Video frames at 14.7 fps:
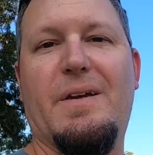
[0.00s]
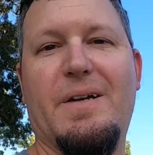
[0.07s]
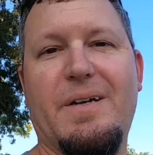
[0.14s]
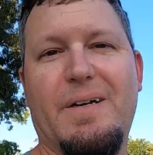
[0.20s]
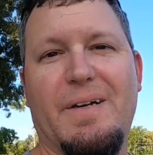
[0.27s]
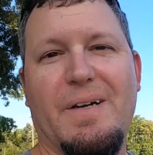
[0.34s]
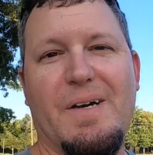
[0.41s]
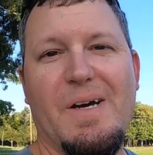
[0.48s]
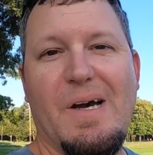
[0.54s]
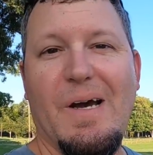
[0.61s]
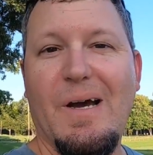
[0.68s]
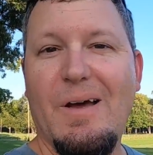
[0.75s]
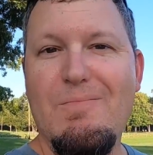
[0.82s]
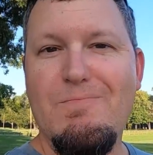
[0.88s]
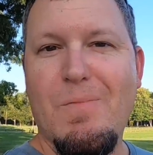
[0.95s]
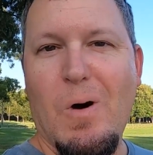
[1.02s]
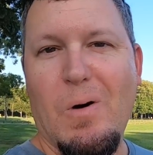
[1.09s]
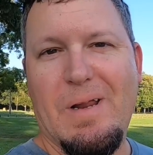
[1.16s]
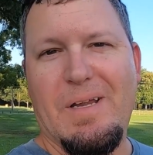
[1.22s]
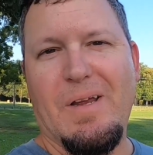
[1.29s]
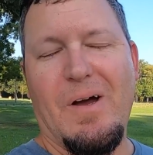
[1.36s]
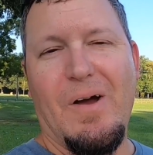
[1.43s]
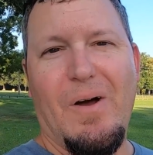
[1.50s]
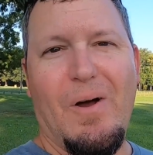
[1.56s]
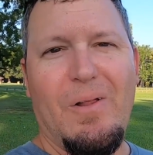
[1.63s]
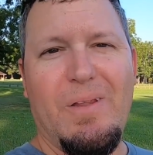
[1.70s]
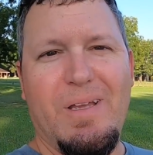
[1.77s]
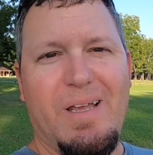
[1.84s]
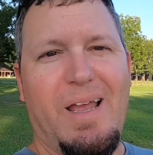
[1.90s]
Good morning,
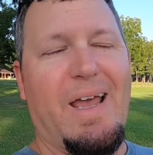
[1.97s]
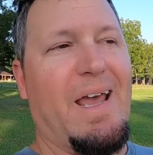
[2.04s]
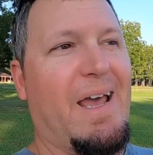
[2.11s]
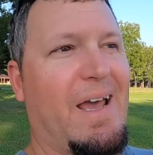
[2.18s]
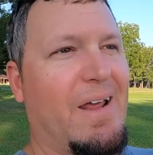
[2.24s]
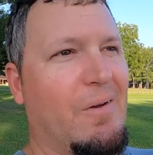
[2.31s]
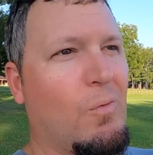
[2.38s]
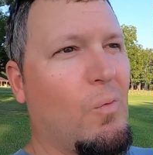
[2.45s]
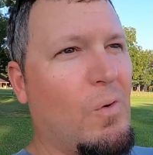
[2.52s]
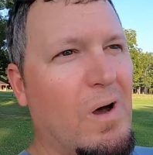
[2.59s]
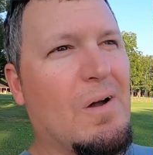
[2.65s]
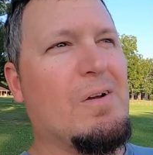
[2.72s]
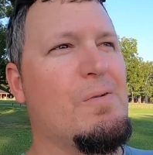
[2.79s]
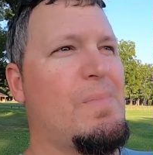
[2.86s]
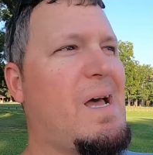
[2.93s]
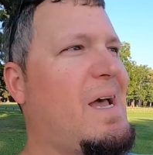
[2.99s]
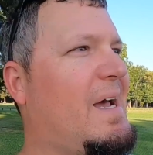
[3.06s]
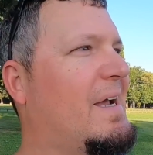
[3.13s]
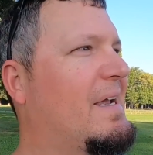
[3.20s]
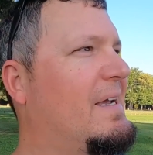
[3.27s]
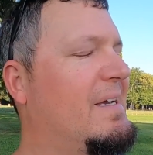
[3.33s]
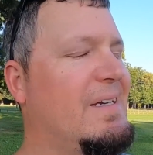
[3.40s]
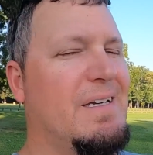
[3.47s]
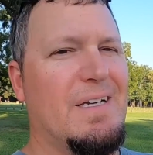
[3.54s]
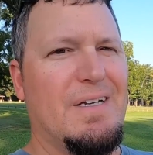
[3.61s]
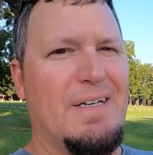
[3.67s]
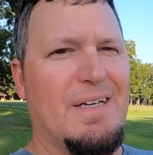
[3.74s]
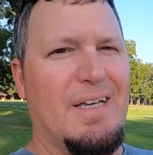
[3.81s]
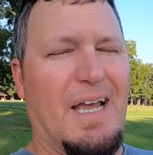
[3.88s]
y'all, and welcome back.
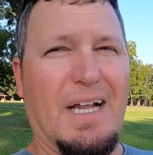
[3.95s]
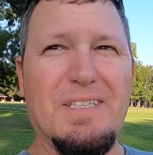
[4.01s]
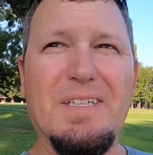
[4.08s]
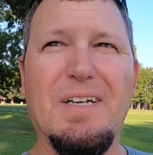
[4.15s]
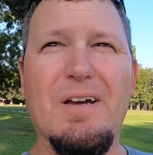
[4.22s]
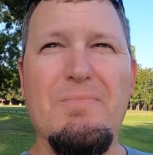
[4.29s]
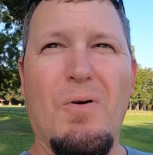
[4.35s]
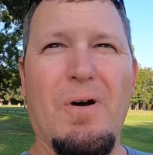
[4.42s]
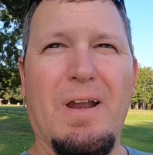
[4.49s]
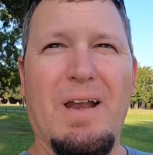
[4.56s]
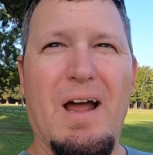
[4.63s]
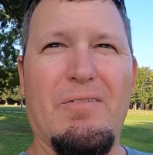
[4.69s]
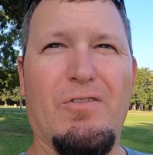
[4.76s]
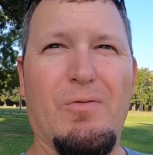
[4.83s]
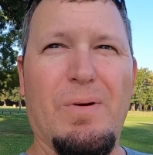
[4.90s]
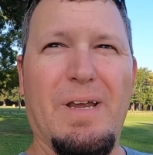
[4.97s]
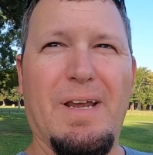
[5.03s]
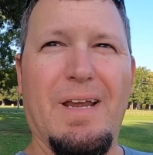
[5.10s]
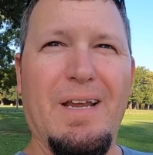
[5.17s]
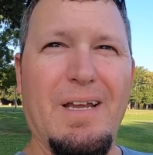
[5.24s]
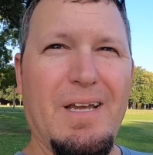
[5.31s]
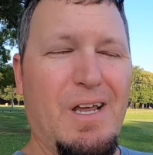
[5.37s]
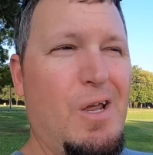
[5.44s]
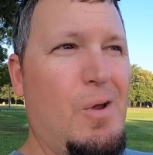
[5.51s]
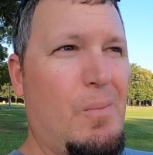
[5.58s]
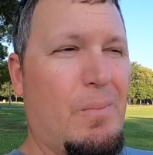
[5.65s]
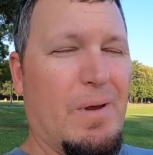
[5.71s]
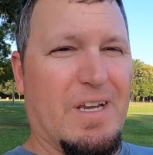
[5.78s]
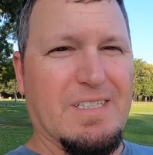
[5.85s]
It's a good morning now for me
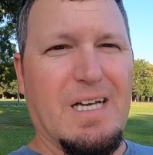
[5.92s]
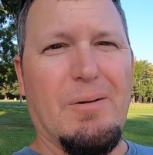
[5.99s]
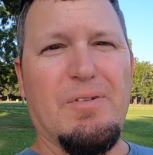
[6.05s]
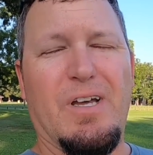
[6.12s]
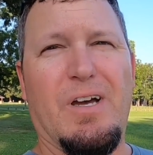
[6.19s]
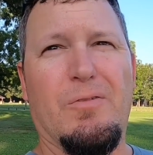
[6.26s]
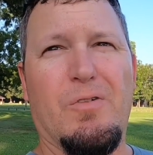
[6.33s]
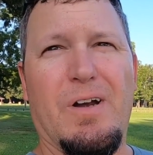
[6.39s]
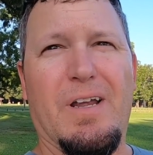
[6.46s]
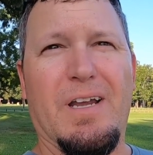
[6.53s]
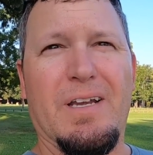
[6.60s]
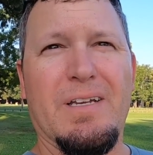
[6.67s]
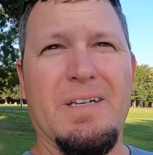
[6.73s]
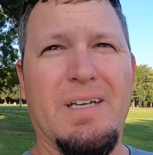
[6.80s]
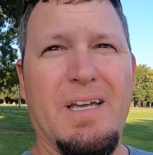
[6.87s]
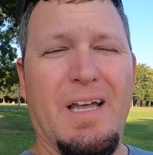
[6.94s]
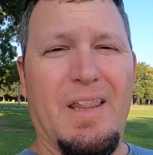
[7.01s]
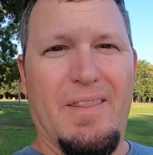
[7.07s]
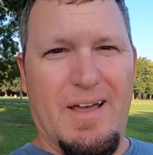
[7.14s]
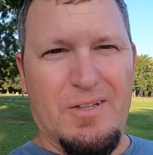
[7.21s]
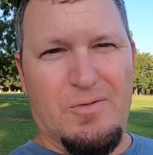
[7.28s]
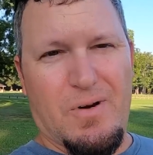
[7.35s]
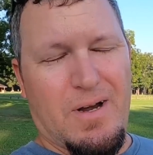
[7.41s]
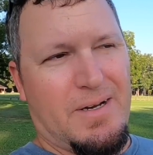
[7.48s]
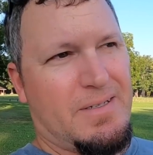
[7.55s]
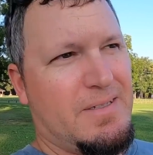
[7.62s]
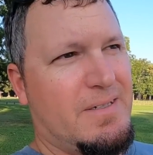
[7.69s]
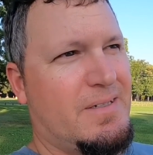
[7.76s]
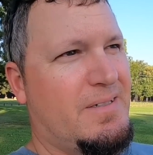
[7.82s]
because I'm done running. That's
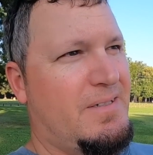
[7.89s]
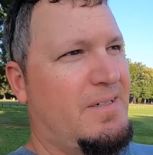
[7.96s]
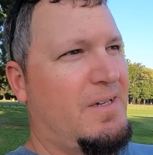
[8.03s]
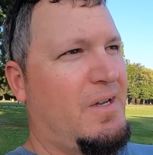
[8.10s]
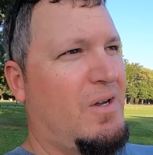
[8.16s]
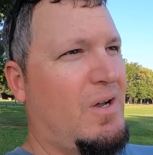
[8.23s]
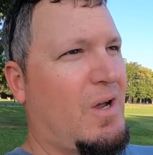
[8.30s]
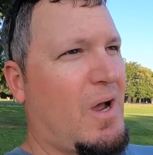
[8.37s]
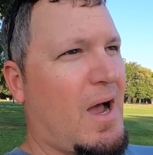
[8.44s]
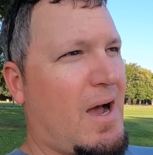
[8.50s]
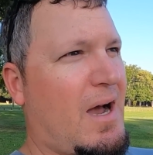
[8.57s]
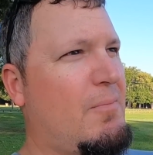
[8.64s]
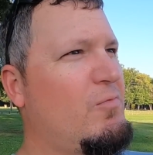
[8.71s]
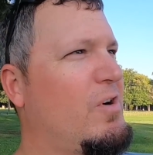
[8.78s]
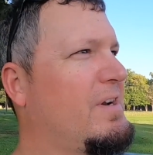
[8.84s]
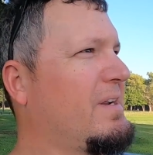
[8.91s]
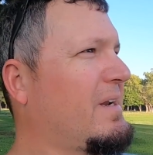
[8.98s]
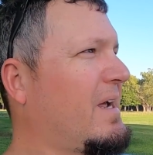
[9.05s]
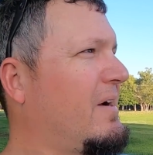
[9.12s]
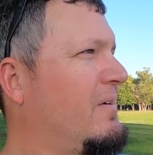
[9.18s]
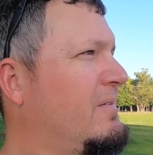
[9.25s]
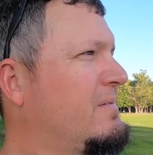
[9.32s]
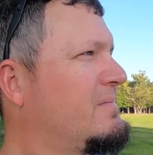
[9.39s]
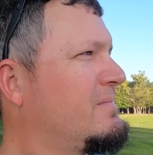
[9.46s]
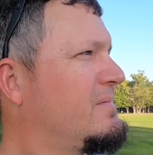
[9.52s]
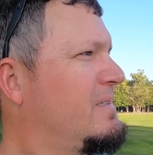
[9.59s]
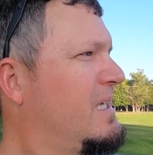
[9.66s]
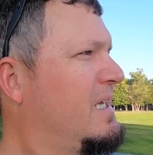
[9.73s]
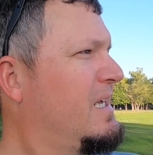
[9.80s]
right, I'm running
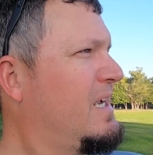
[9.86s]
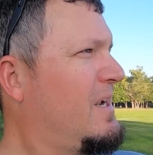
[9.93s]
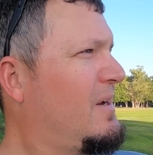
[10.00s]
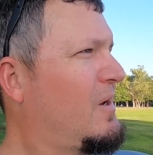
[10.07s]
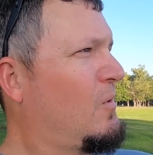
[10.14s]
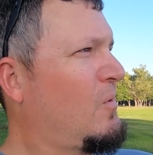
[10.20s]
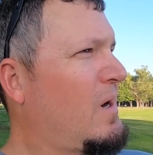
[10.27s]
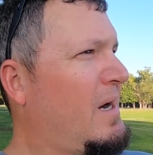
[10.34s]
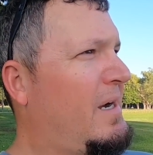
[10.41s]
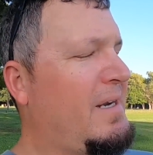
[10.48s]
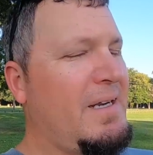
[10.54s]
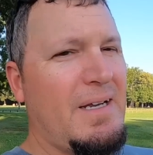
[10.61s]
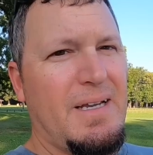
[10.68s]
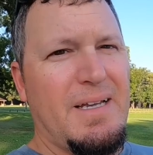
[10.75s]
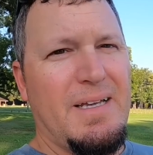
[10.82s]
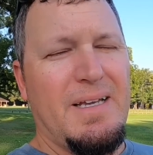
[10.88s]
now. You know why?